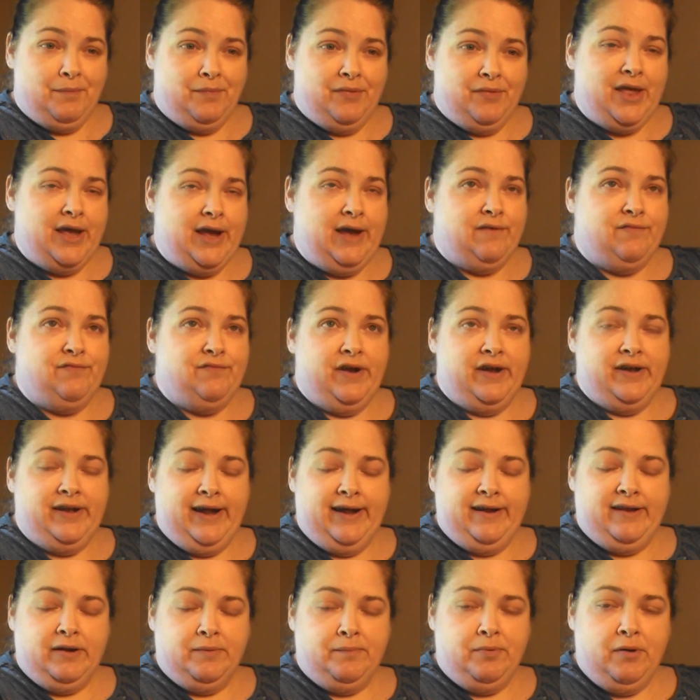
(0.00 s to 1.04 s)
they have
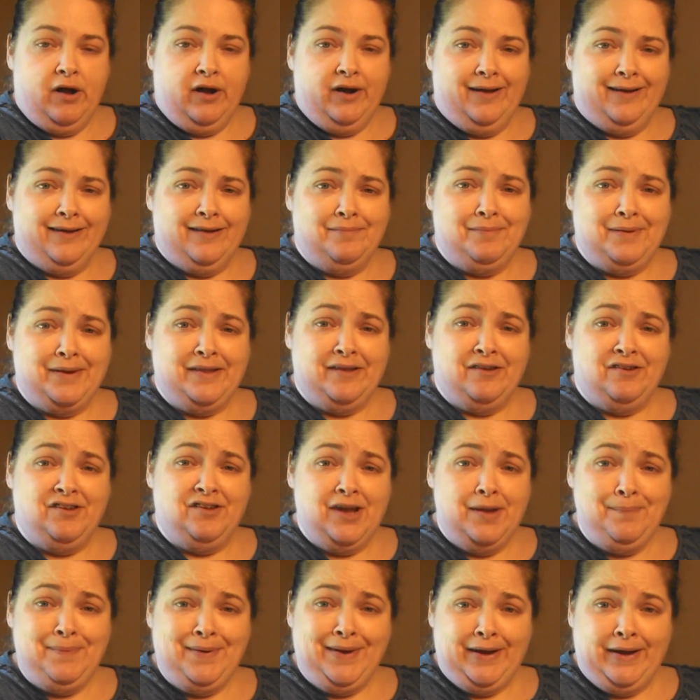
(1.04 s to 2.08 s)
fantastic products, but the
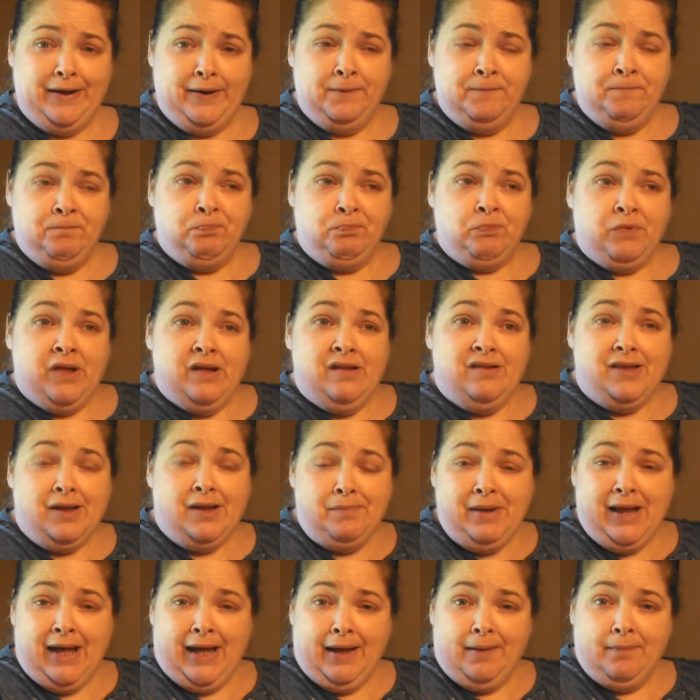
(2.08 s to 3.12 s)
shipping,
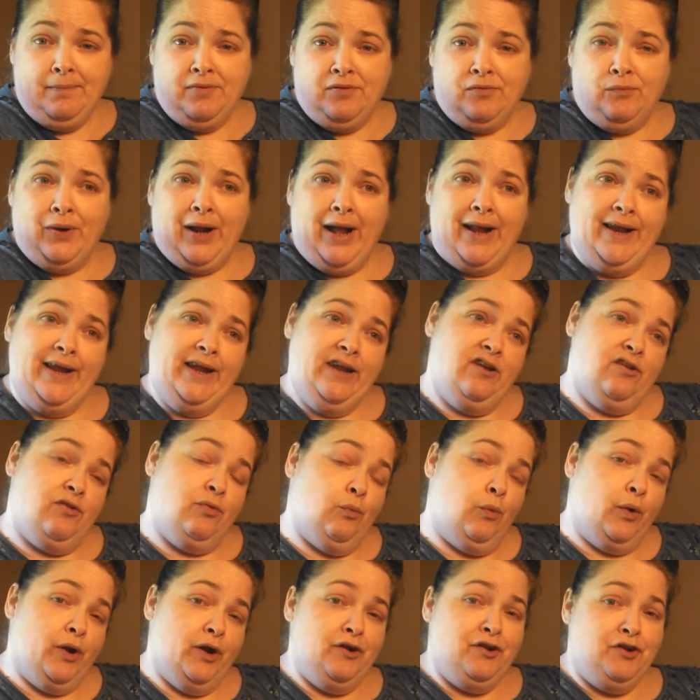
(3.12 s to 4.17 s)
sometimes when I need just
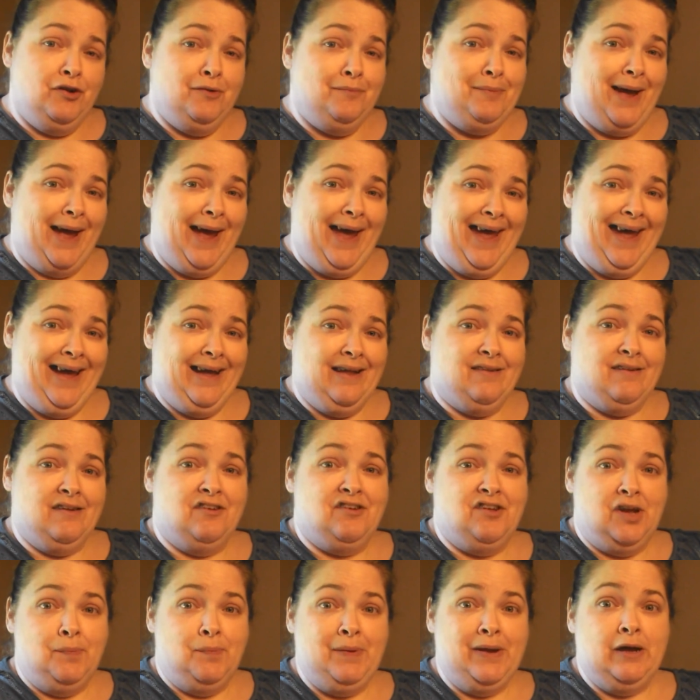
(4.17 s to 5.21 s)
1 or 2 bags, the
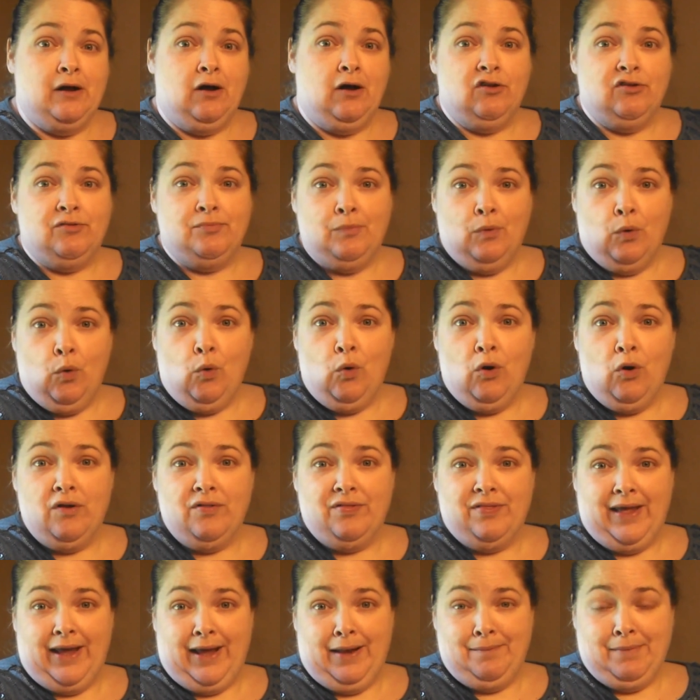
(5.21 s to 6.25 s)
shipping costs
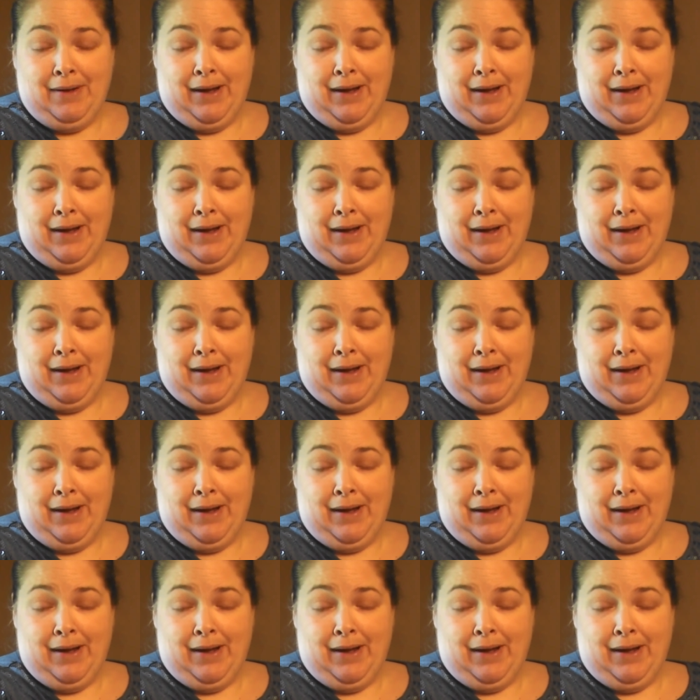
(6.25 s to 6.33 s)
more than